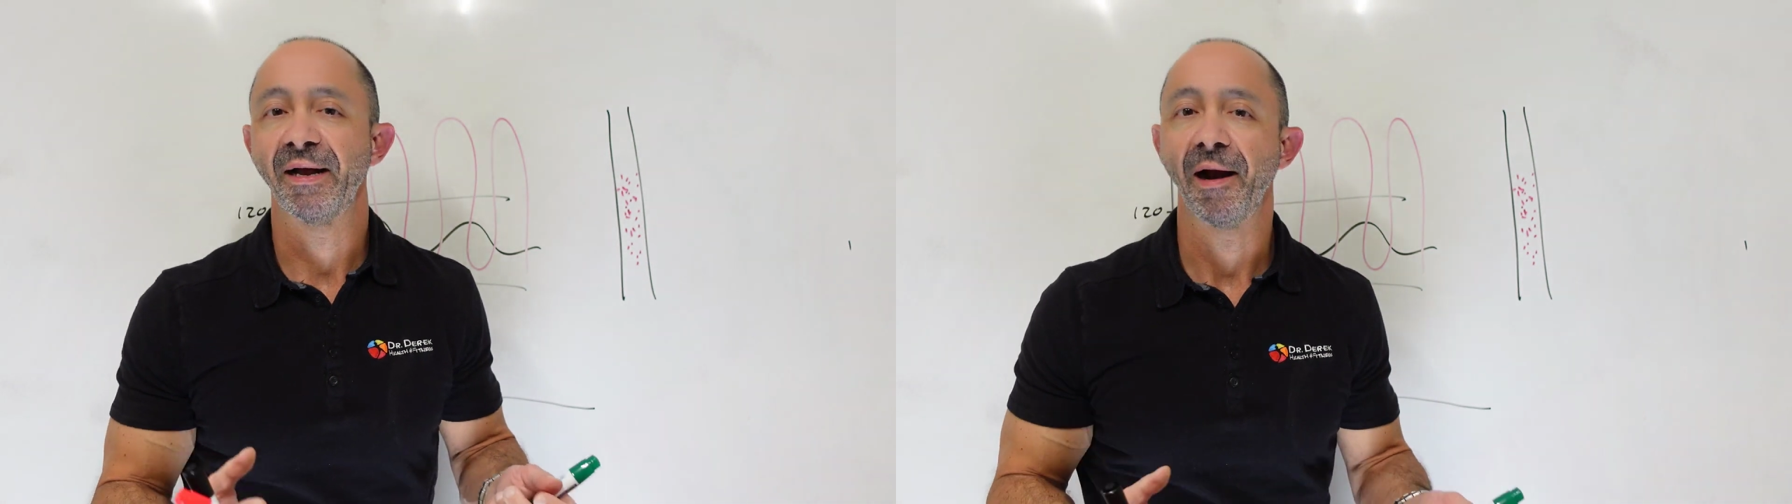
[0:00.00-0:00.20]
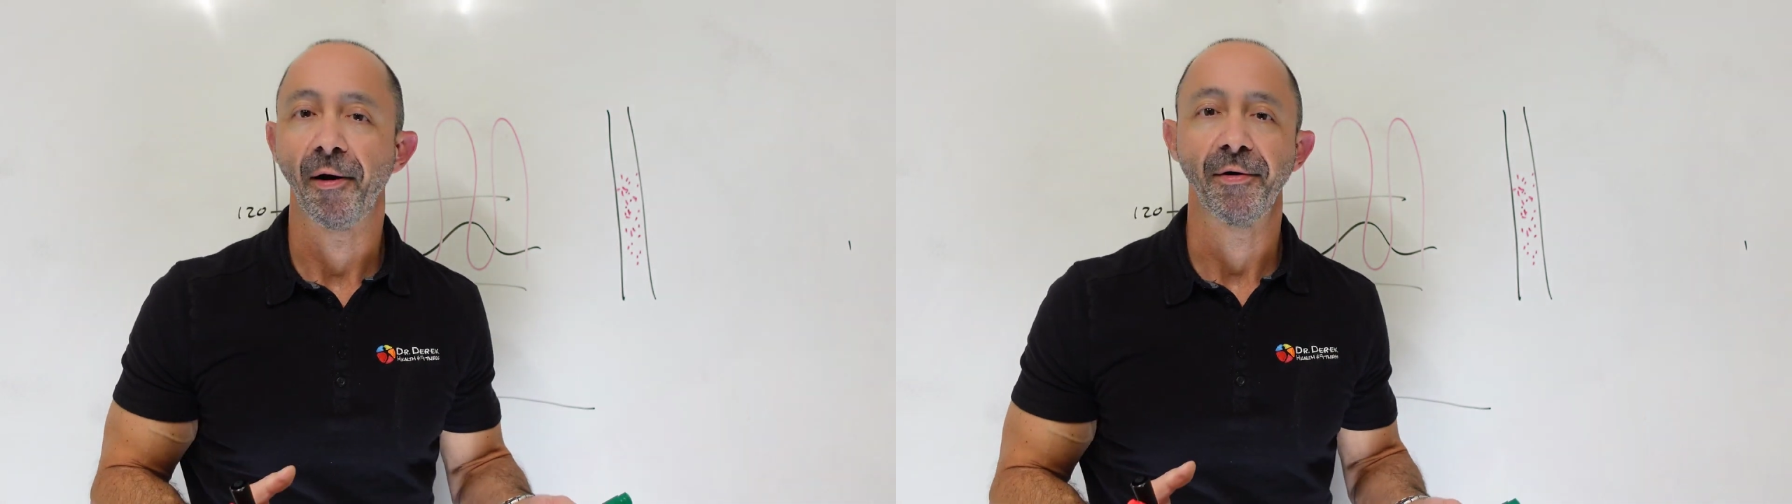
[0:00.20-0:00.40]

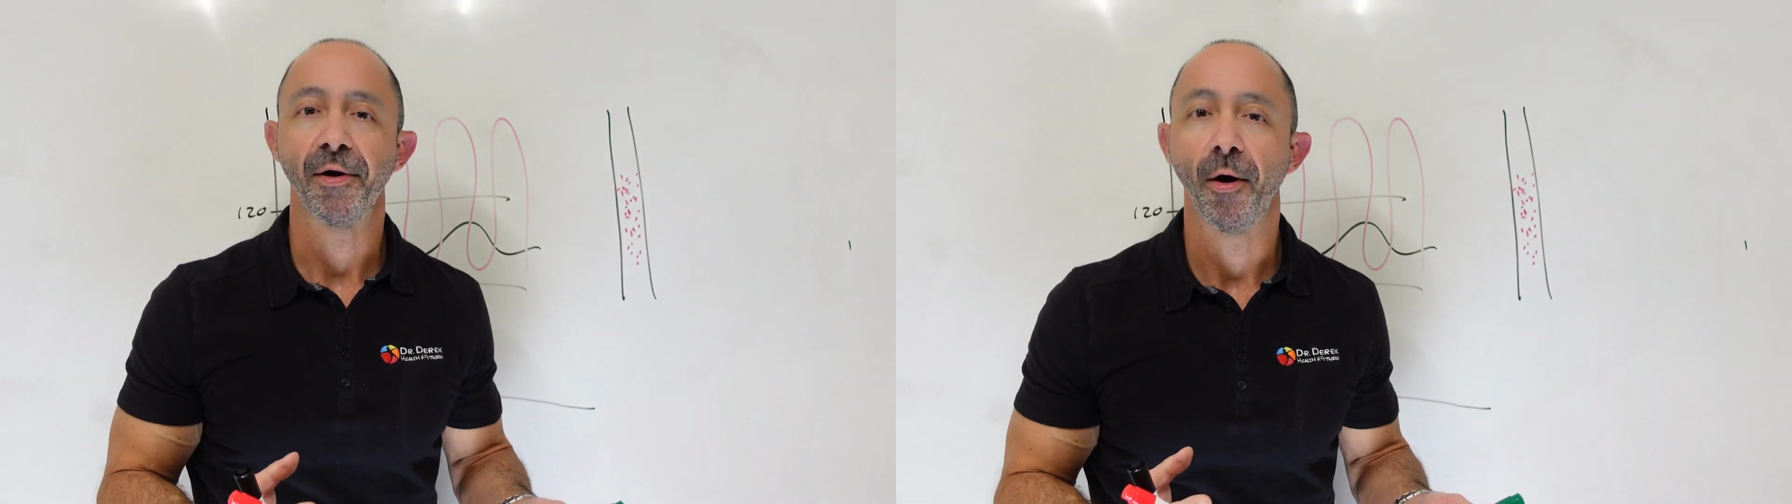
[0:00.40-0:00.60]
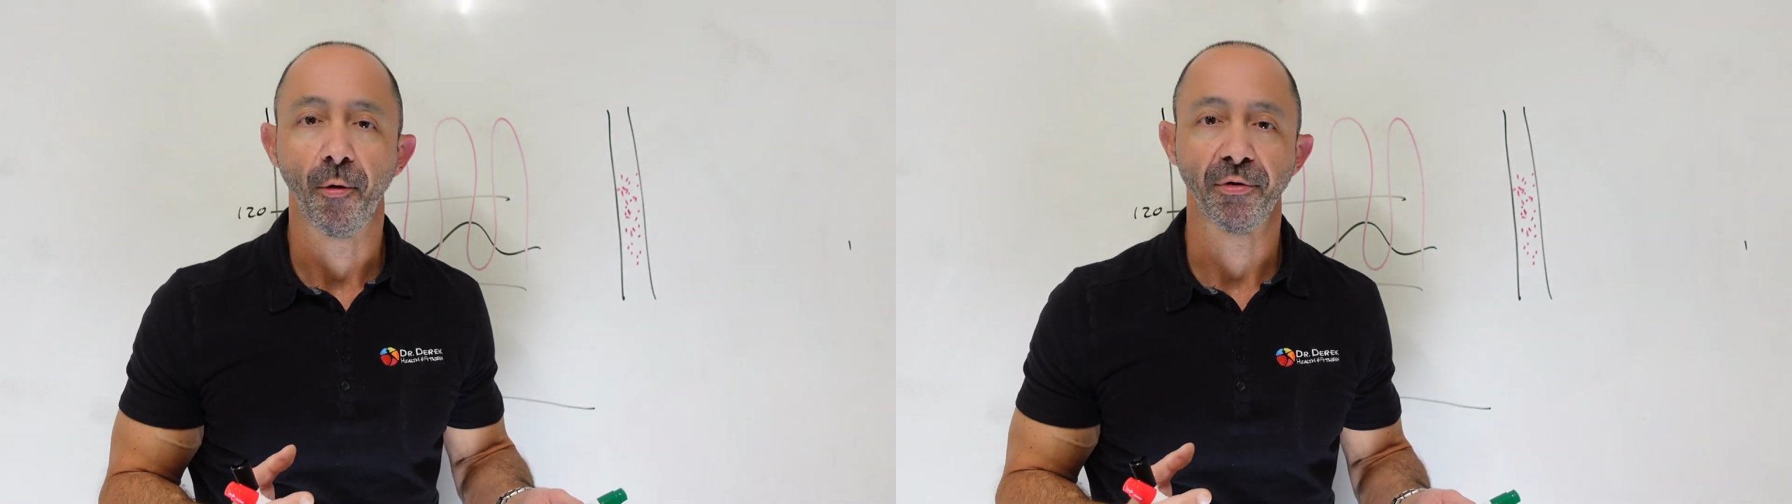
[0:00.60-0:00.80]
garden
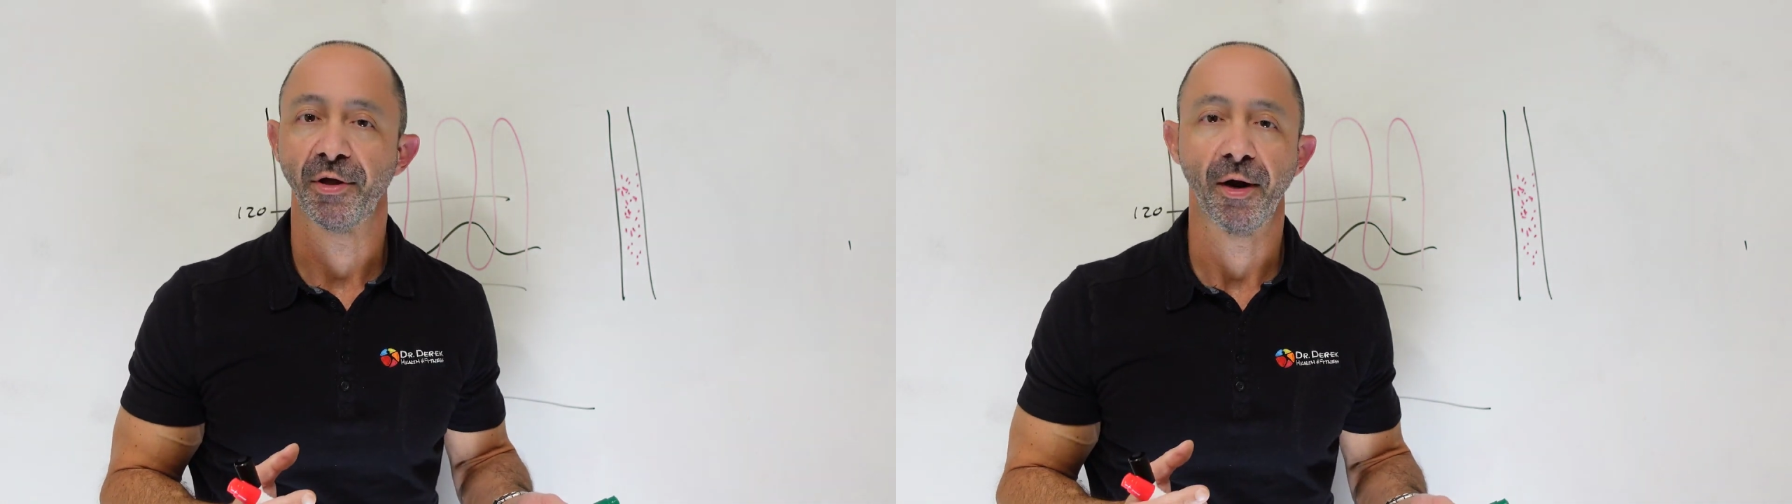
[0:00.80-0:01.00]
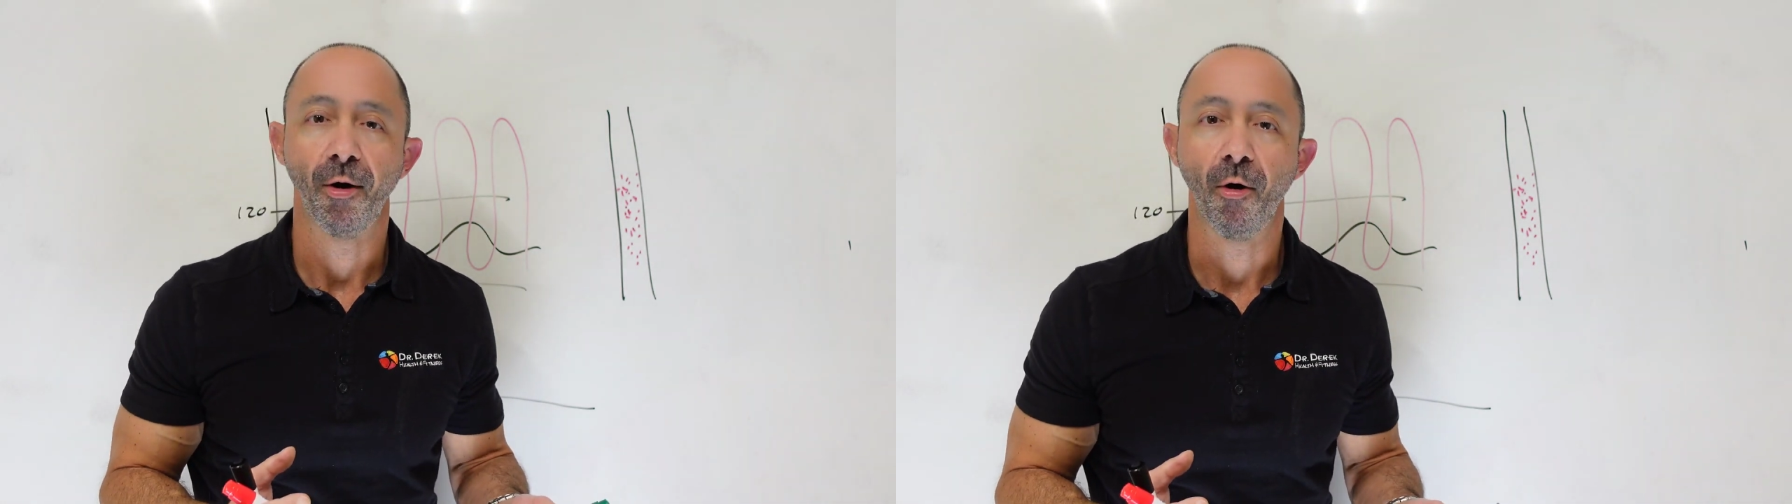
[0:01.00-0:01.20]

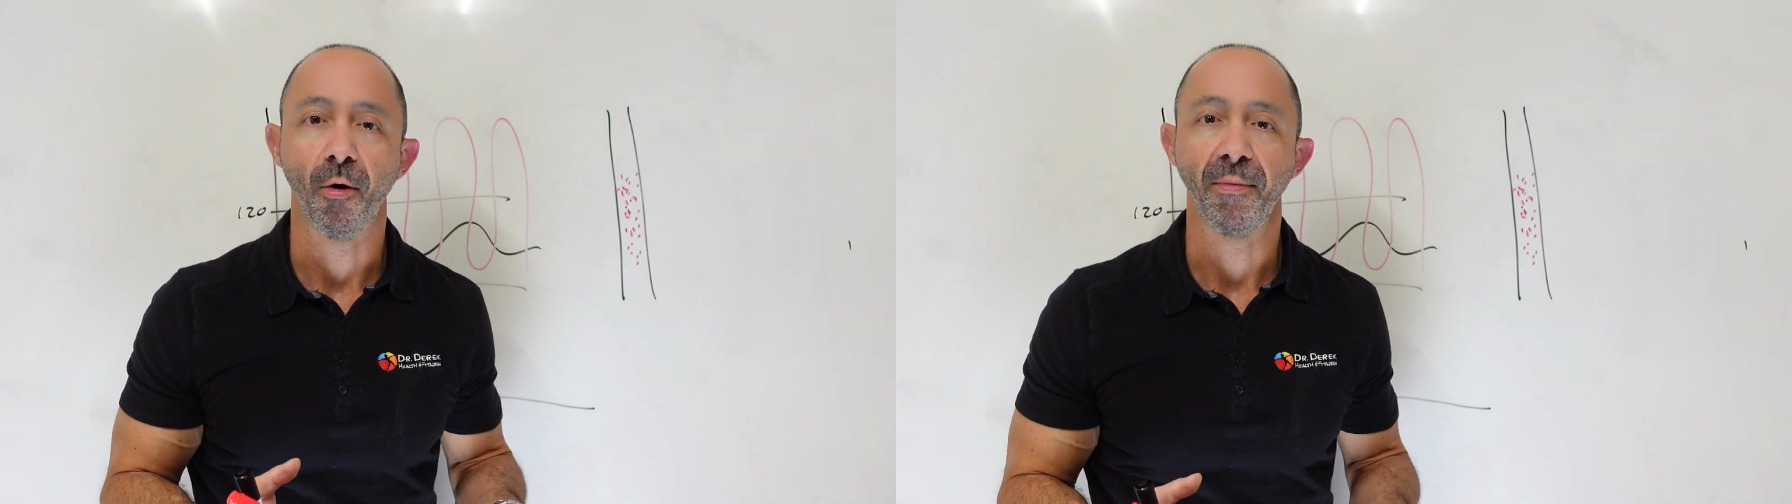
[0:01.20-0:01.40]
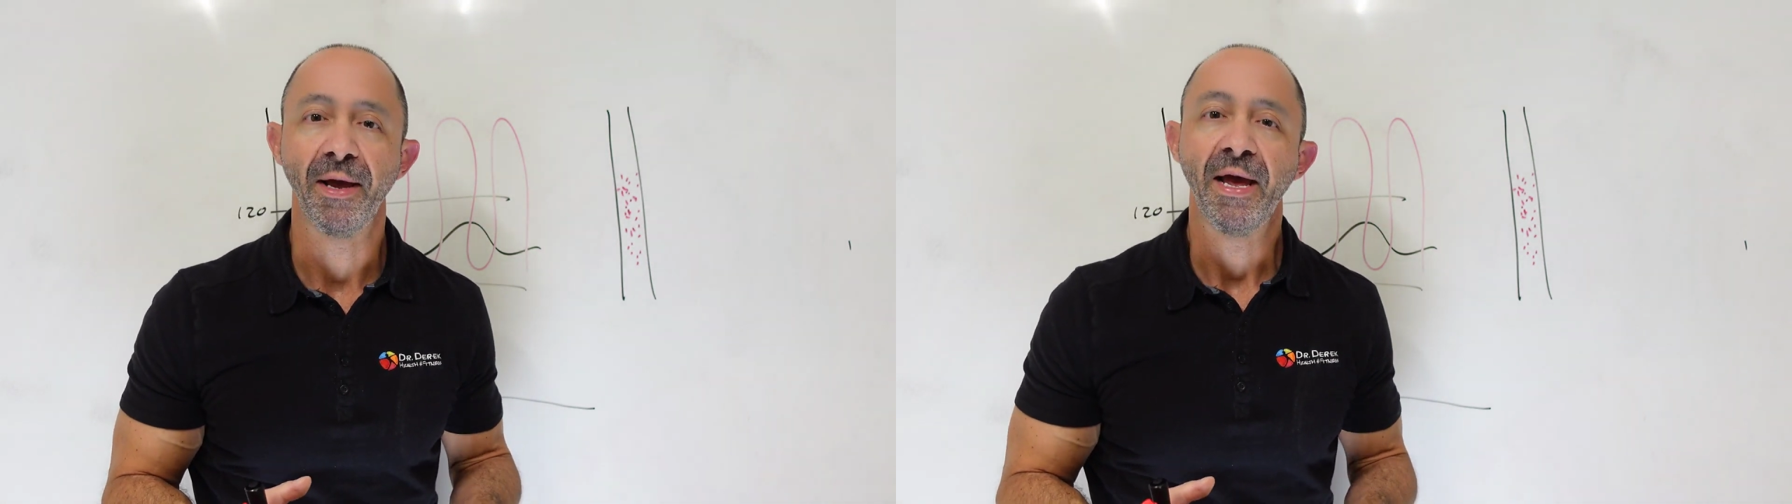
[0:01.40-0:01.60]
hose at
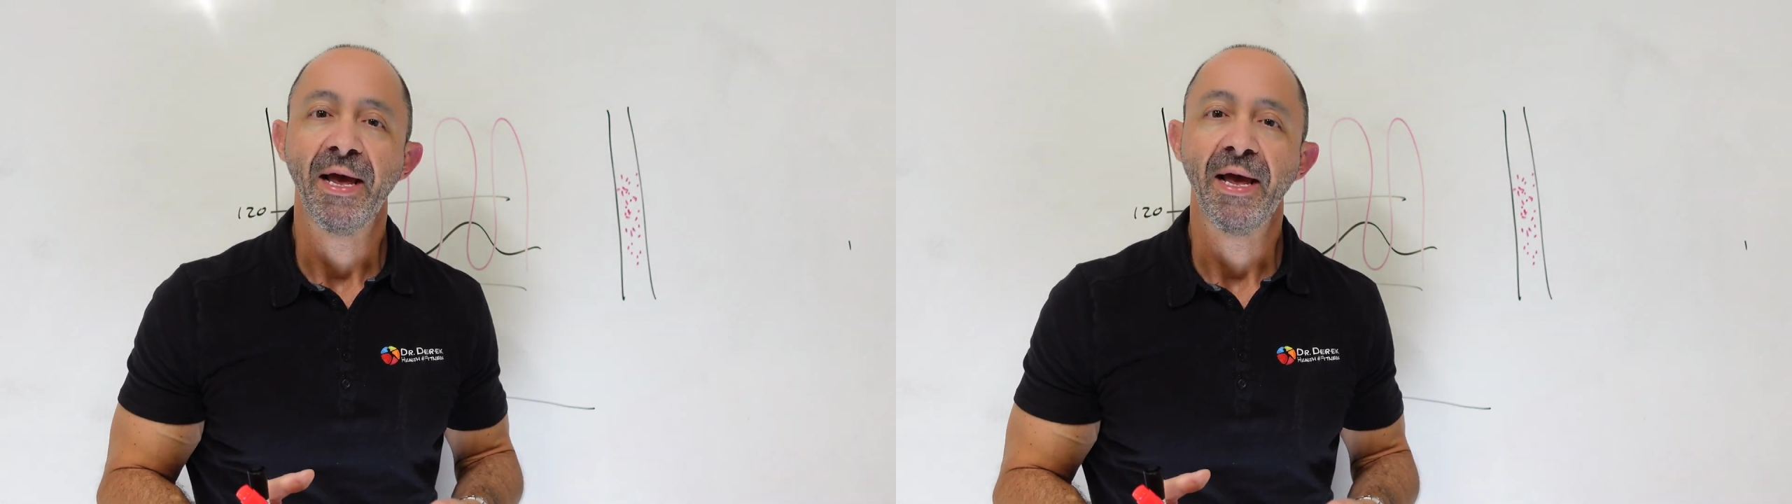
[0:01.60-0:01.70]
home.